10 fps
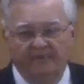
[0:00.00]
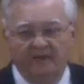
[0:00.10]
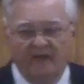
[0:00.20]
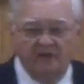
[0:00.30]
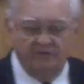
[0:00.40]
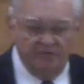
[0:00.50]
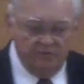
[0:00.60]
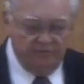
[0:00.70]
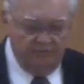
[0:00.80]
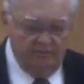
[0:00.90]
Can
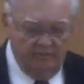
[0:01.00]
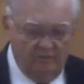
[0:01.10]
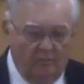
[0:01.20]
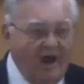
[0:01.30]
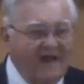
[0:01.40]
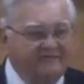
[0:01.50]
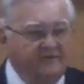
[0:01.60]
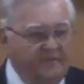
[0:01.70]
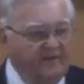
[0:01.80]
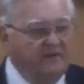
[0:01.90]
your wife
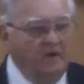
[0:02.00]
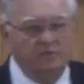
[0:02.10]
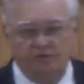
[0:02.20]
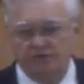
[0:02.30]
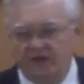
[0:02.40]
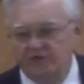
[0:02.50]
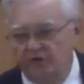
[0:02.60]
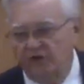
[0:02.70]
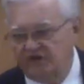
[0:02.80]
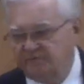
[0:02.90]
depend on you? Can your
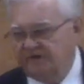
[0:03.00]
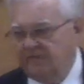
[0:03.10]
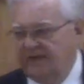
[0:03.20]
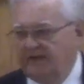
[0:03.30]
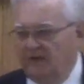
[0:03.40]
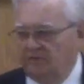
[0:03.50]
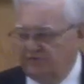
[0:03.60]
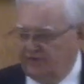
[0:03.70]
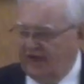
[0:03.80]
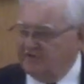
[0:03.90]
husband depend on you?
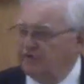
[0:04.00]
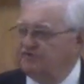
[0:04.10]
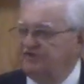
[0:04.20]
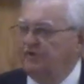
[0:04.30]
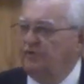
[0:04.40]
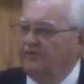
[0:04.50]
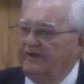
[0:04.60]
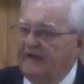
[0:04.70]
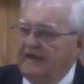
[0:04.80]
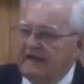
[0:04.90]
Can your children
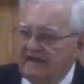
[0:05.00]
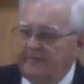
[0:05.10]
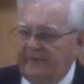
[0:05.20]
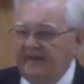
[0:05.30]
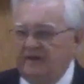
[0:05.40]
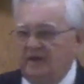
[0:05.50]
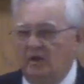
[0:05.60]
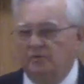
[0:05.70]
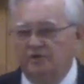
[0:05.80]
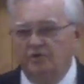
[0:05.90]
depend
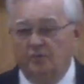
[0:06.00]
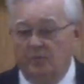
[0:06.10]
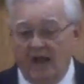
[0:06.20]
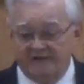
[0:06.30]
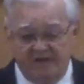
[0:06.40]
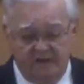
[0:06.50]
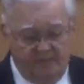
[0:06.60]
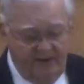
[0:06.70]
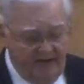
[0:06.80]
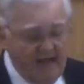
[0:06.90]
on you? When I say
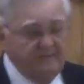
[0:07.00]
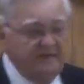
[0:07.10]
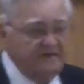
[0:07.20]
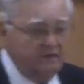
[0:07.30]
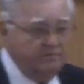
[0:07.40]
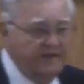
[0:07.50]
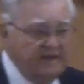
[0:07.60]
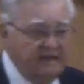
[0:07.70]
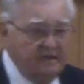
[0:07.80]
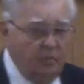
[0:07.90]
depend, I mean to
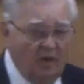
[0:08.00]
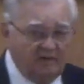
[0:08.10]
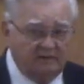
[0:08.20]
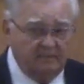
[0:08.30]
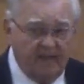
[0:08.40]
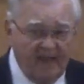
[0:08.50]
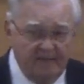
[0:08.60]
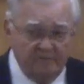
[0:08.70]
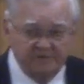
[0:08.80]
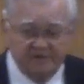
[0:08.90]
be what the
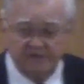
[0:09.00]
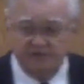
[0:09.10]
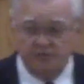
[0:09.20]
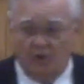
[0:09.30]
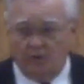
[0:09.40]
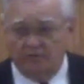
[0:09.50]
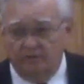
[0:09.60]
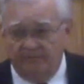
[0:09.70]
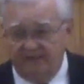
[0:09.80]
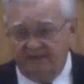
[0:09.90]
Bible says you ought to
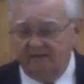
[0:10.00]
be.